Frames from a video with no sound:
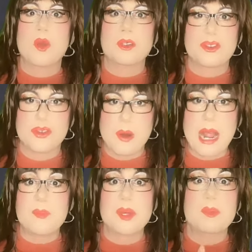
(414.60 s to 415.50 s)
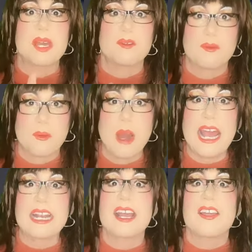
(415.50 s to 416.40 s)
We'll trap him.
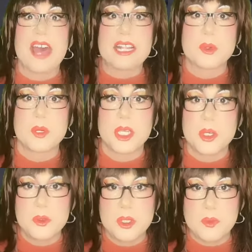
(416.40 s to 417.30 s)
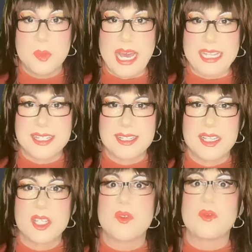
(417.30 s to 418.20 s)
Fred, that's what you do
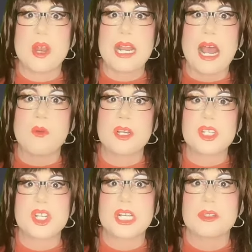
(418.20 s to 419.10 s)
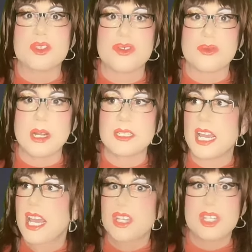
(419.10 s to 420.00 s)
best. So Fred, I want you to
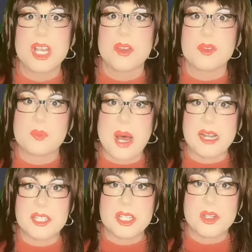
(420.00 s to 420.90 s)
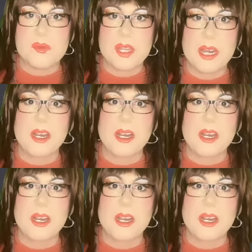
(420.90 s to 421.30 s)
construct, you see all those boxes over